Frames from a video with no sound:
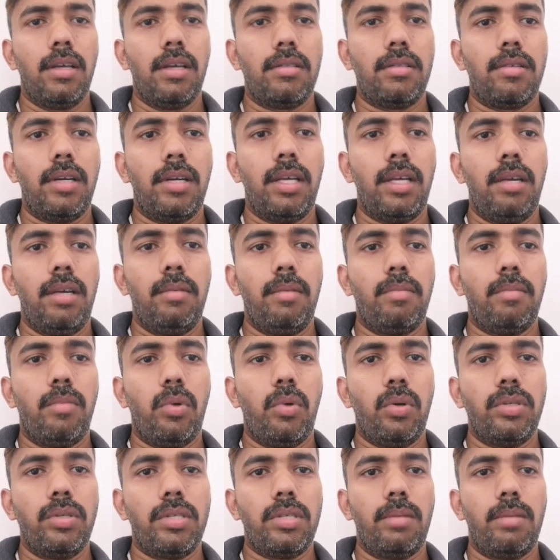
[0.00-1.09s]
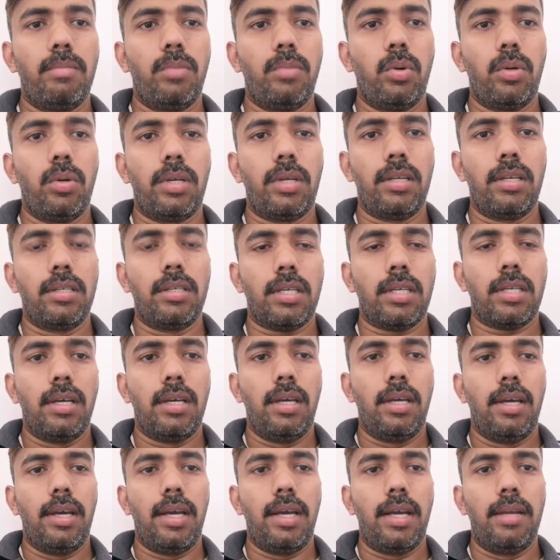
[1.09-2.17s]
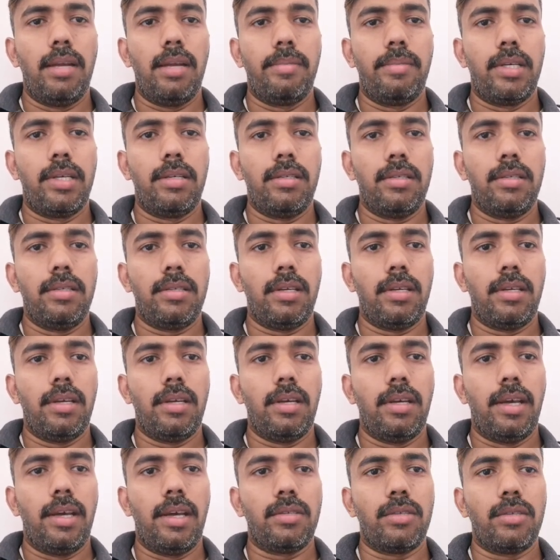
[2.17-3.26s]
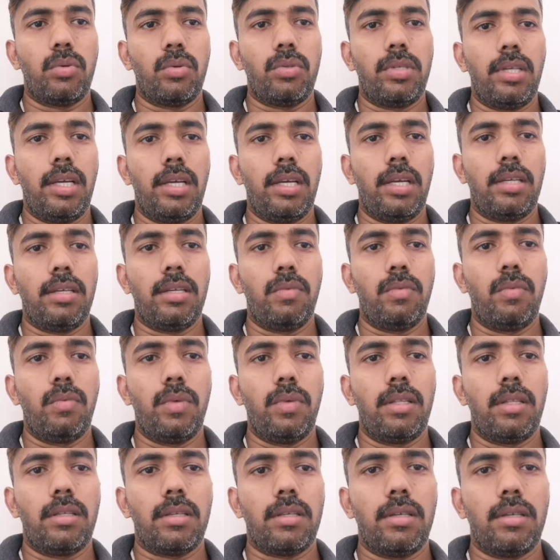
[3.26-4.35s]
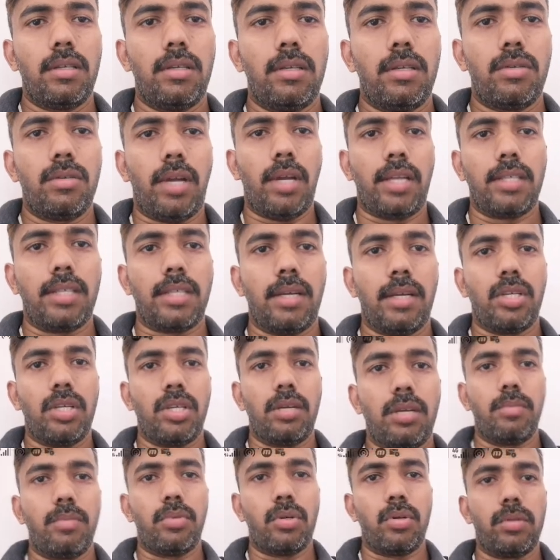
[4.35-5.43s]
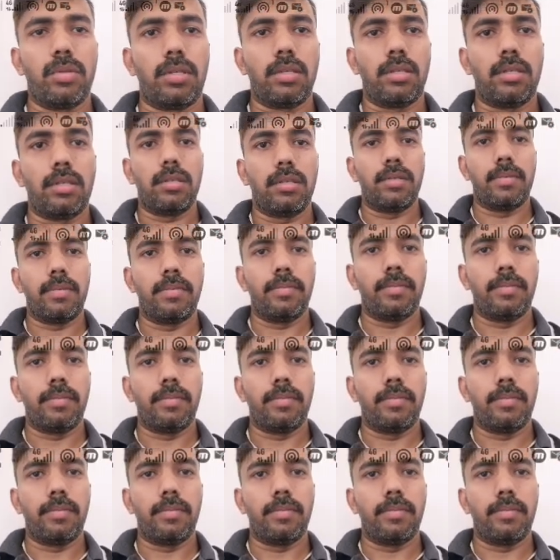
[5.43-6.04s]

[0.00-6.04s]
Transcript: three most important elements associated with transcription process.